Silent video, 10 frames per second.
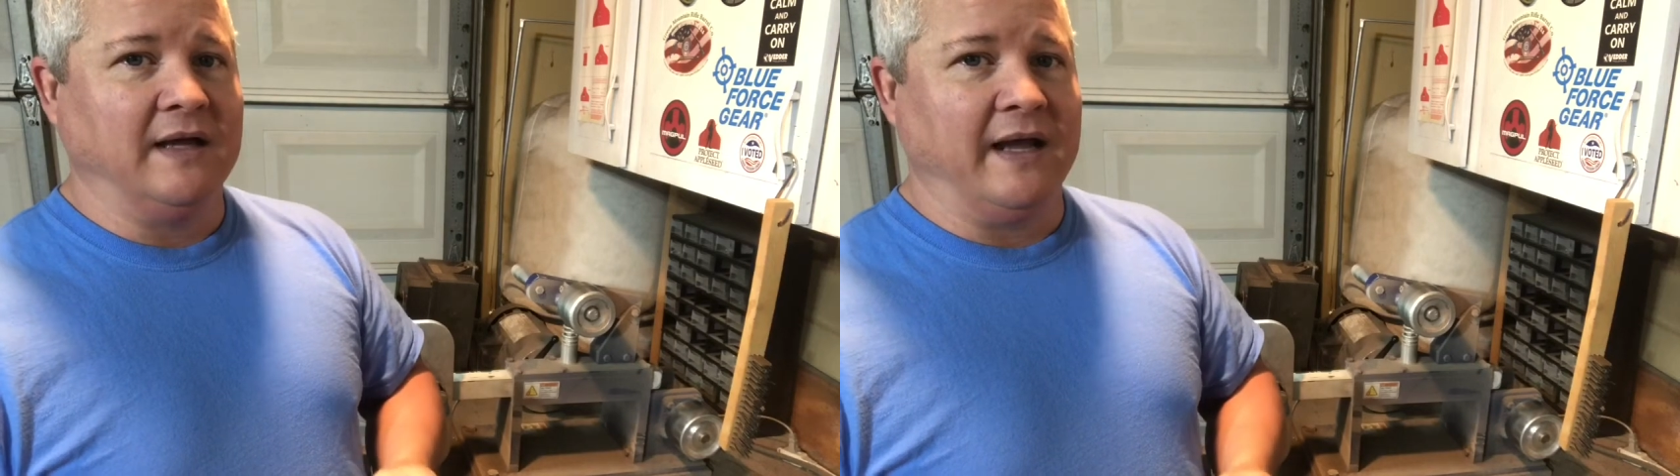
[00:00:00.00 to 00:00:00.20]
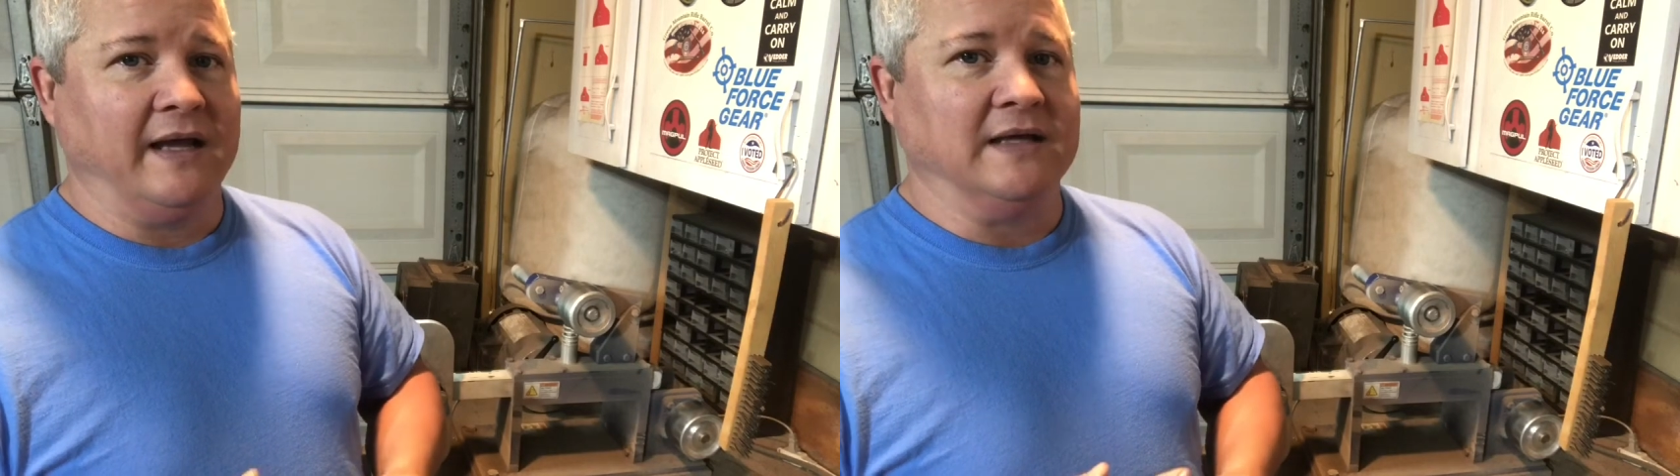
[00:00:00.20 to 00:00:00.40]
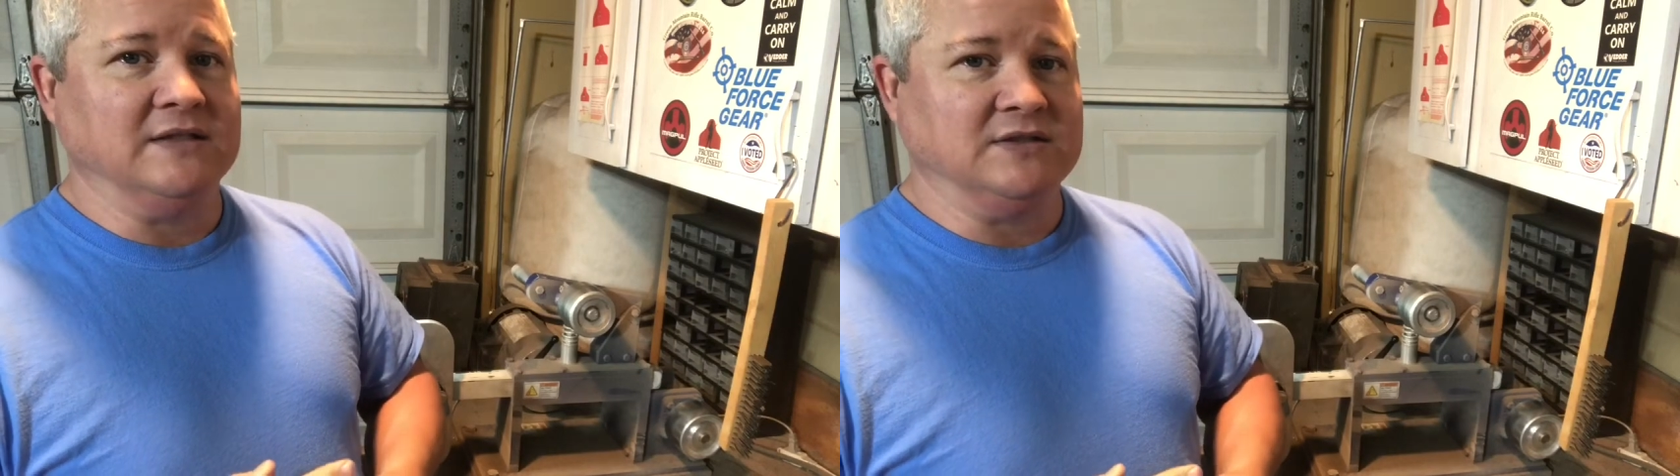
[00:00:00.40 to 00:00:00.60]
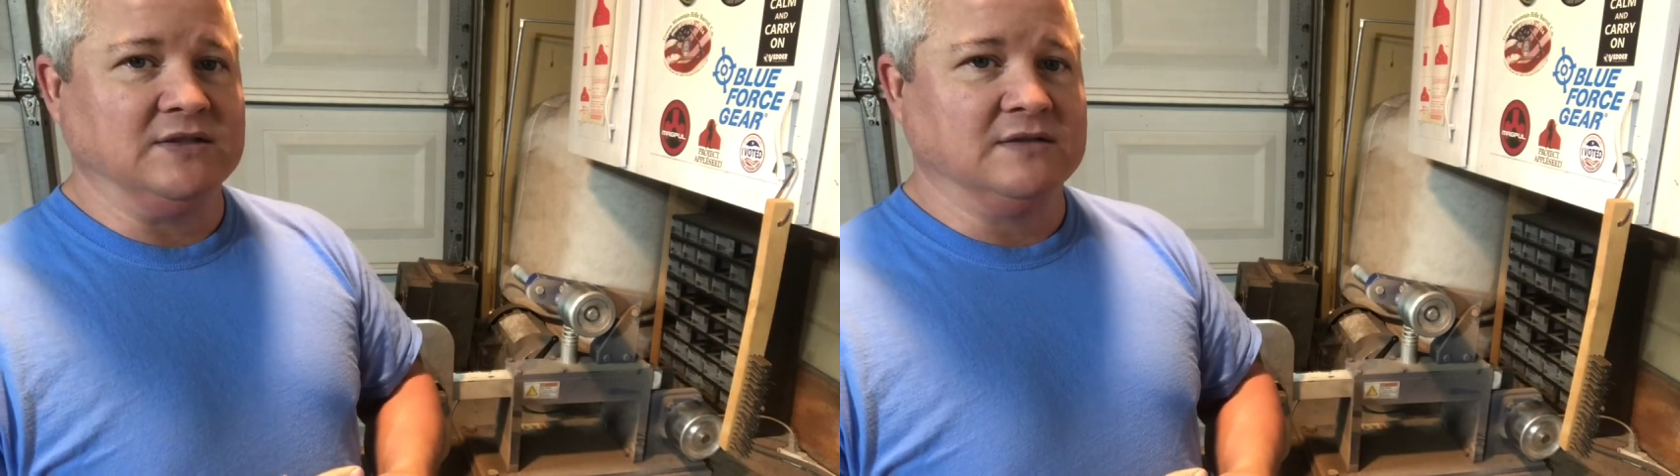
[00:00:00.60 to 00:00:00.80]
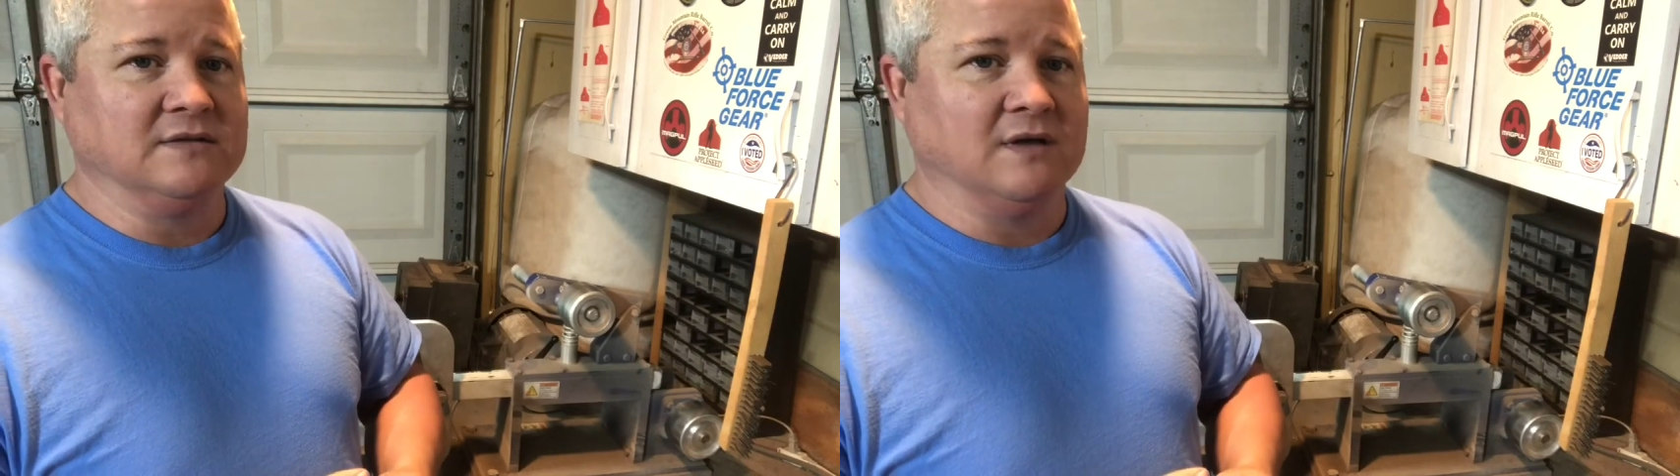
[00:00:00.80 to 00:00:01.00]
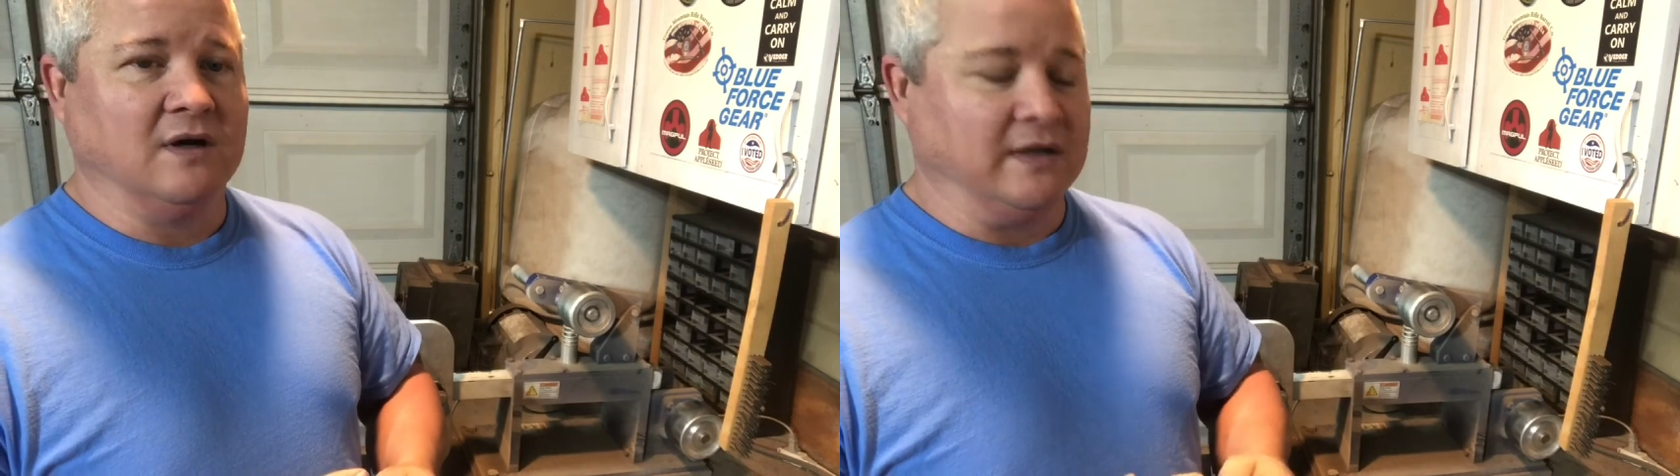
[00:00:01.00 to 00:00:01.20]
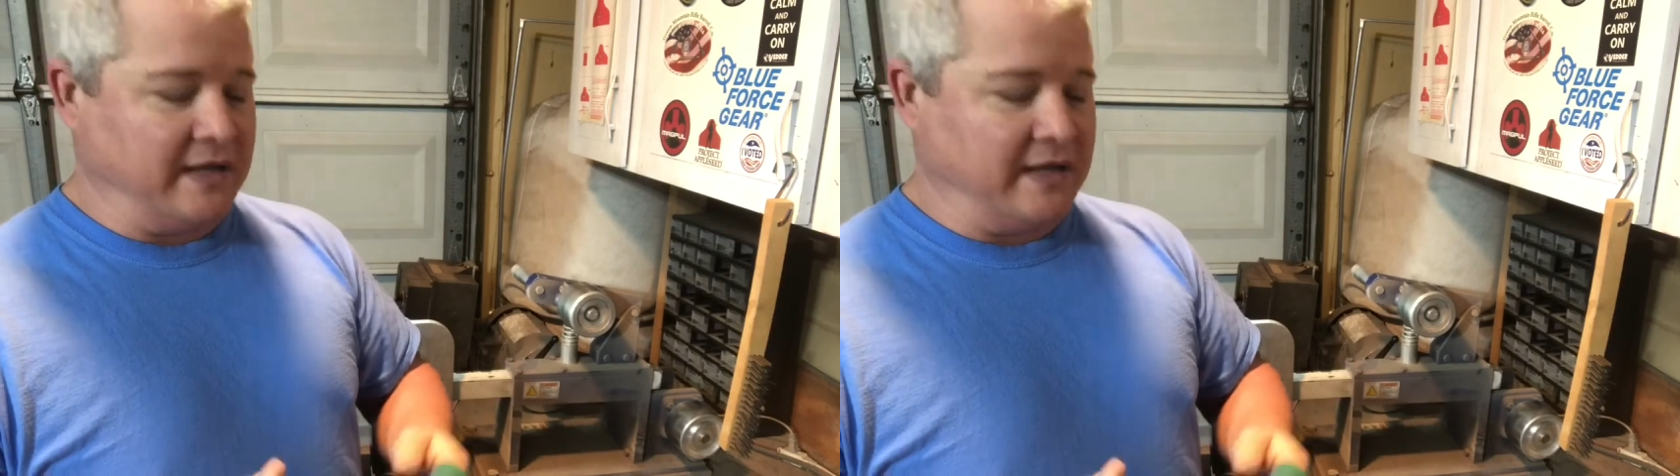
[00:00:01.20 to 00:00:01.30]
edge on